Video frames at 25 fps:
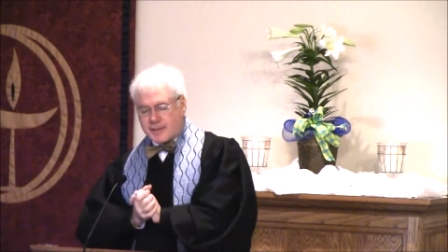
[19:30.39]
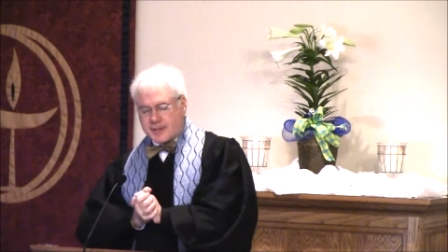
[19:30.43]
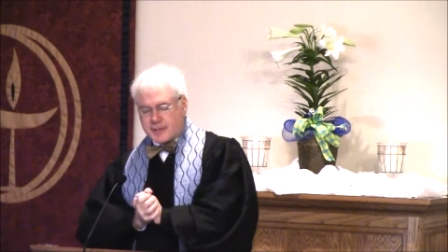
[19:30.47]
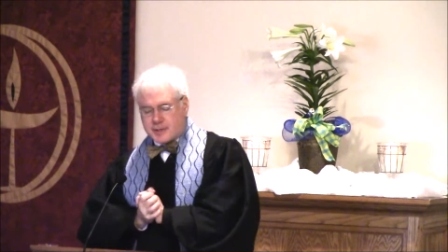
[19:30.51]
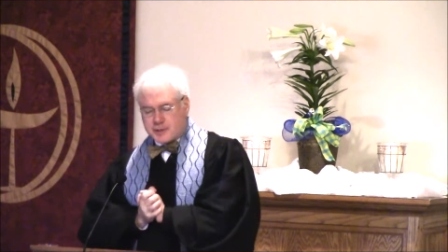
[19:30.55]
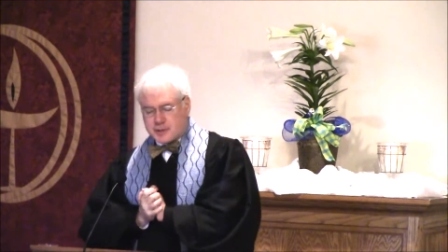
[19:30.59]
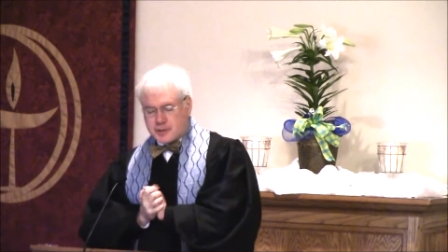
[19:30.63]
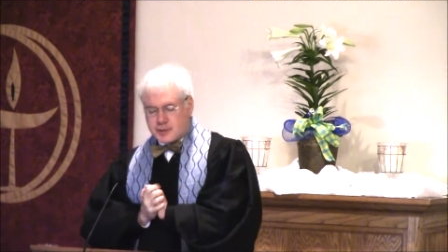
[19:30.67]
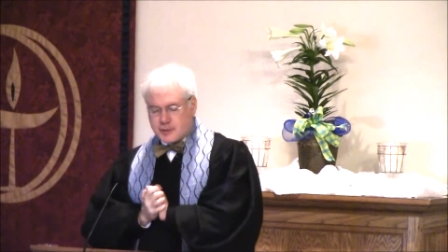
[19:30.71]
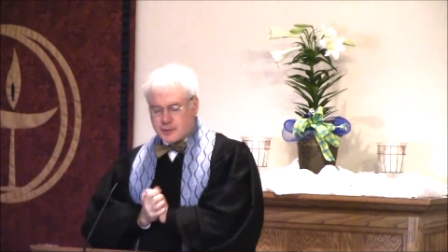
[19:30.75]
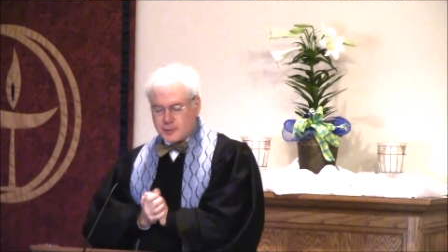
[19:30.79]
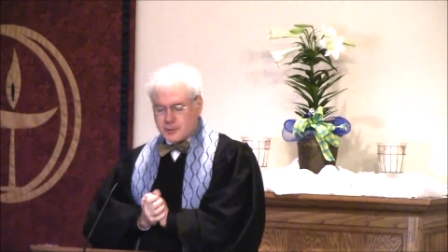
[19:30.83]
the
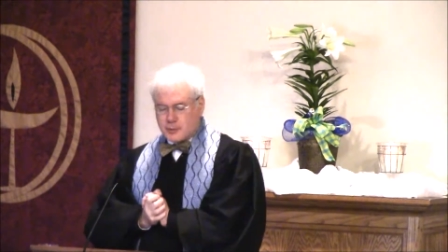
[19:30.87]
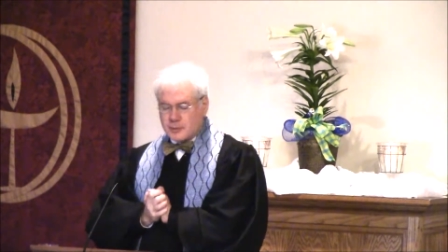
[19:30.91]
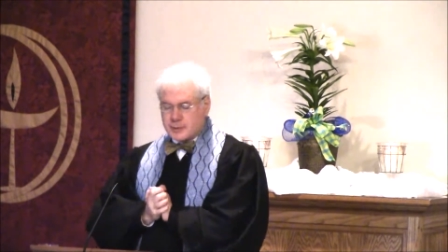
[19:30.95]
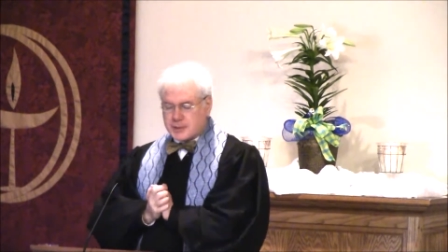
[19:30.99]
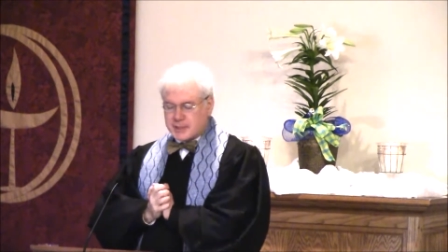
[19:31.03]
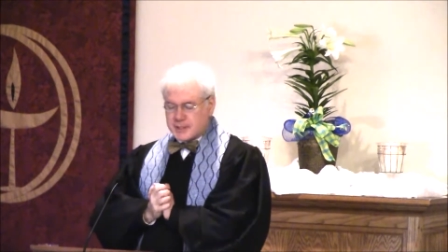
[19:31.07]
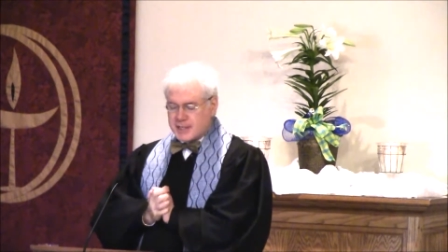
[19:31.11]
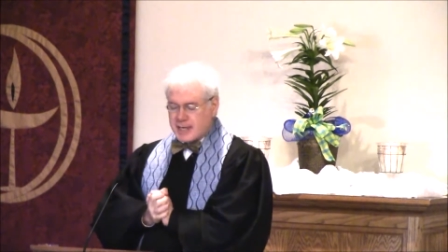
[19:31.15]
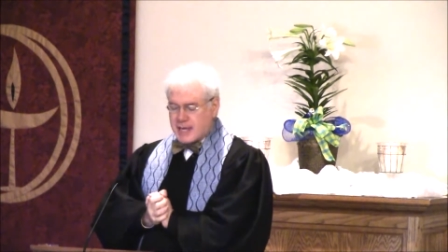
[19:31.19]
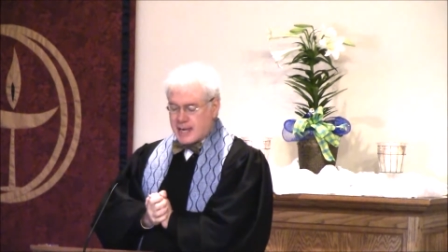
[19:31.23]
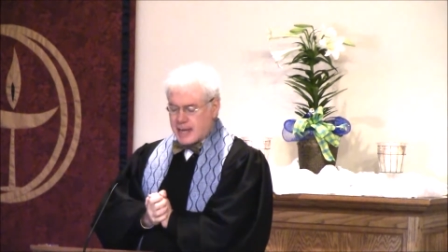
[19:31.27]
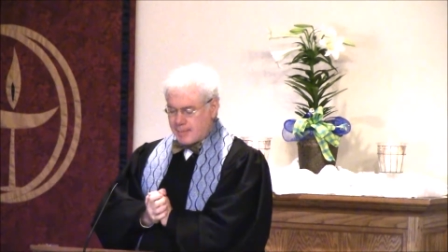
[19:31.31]
two
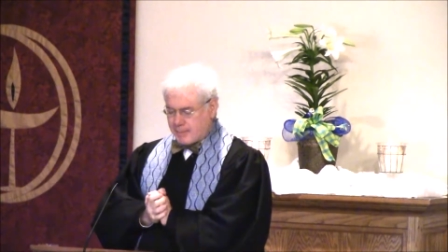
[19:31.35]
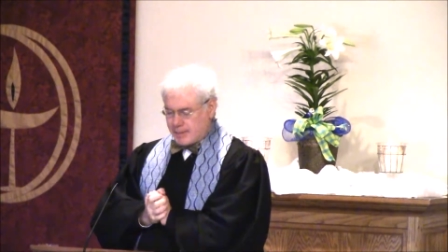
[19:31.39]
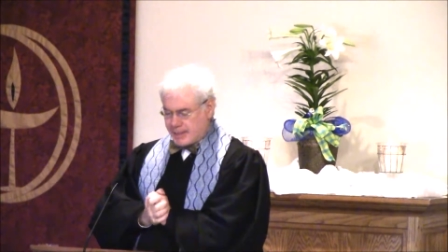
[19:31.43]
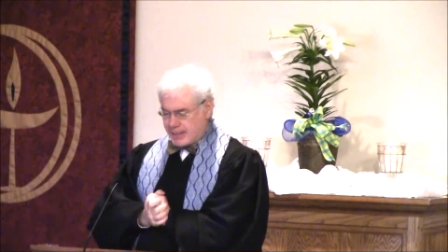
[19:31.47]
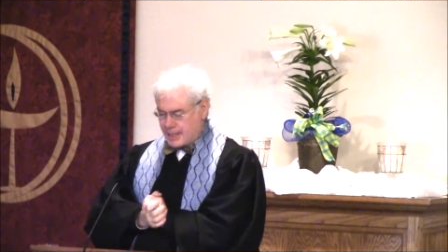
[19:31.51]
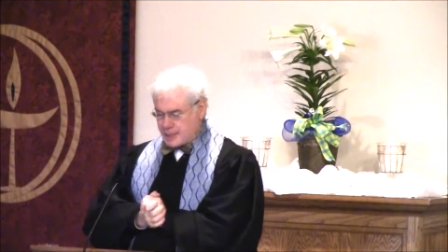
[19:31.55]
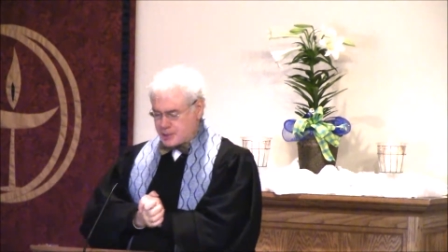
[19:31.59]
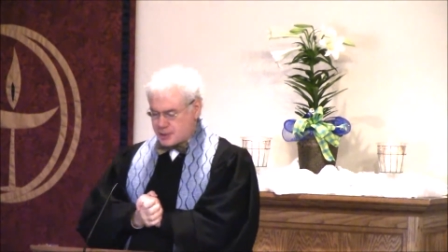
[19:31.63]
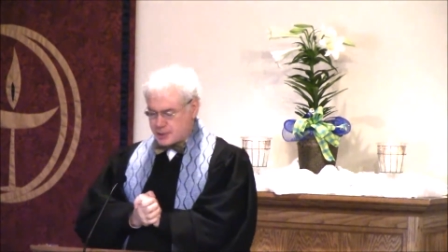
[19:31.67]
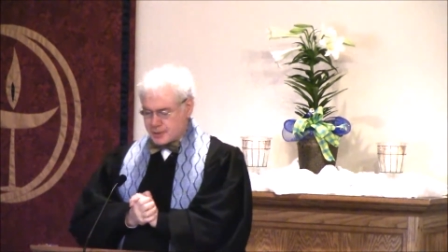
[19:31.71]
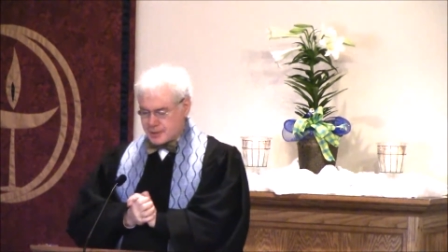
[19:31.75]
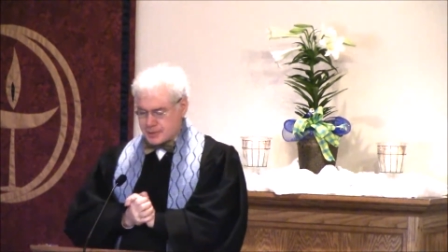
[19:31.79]

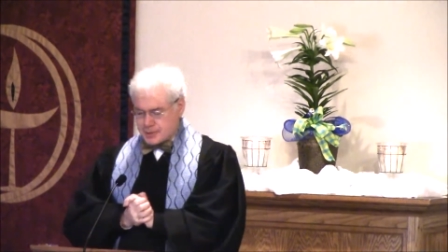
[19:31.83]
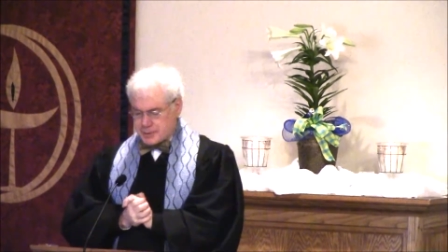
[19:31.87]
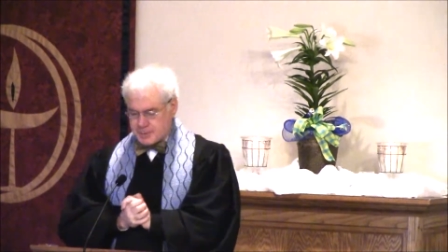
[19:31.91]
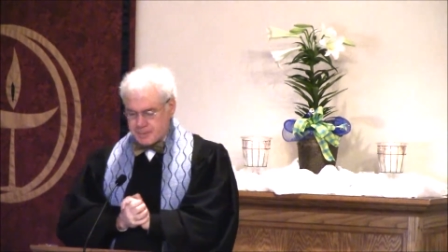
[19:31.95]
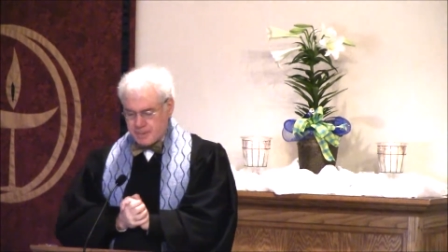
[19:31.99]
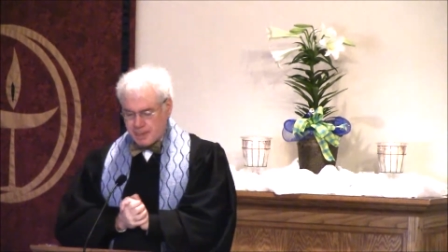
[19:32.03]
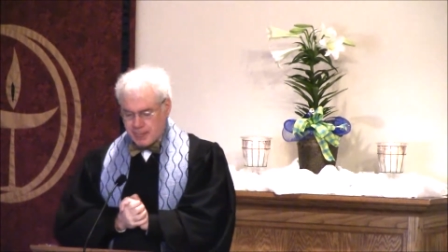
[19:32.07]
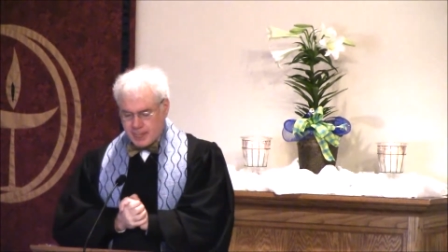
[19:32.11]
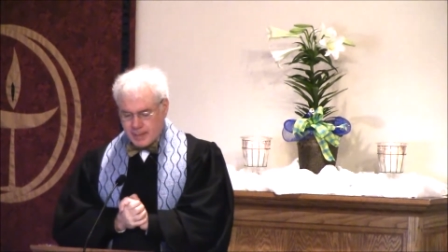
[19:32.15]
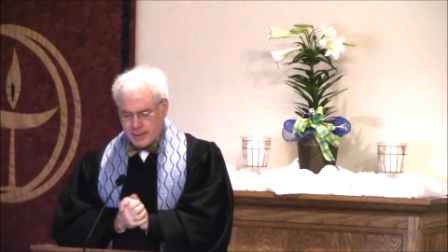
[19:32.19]
denominations